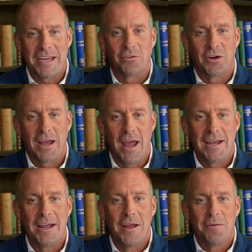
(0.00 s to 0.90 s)
History
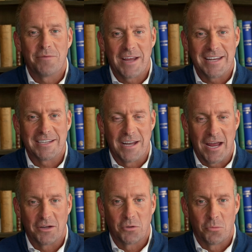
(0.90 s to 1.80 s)
Guide for
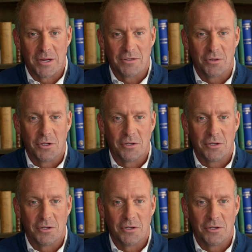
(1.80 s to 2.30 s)
international research.